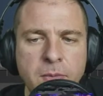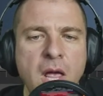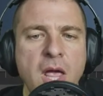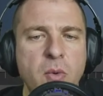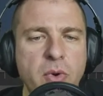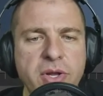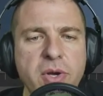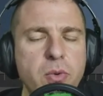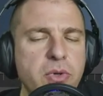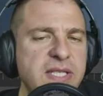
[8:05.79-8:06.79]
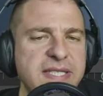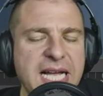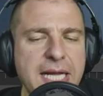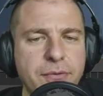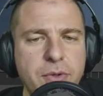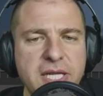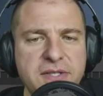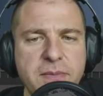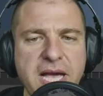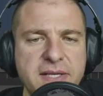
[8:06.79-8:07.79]
When you install 3ds
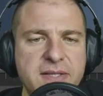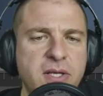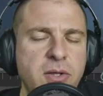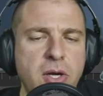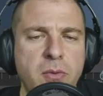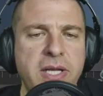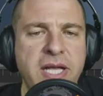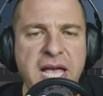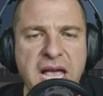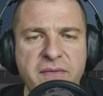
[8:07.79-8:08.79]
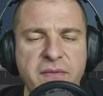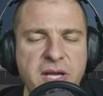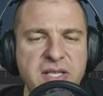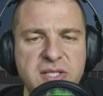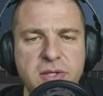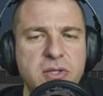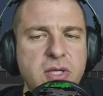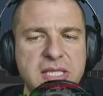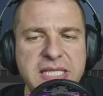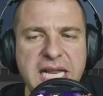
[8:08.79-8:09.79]
Max, you already have a certain
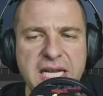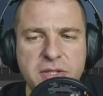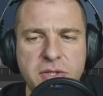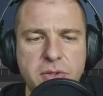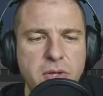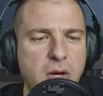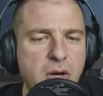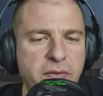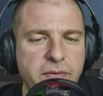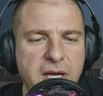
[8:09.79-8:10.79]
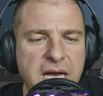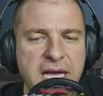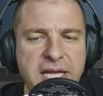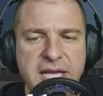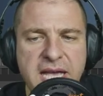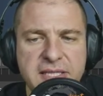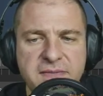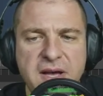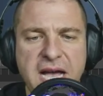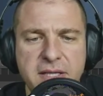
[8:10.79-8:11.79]
selection of IES
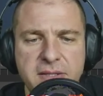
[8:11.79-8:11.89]
files,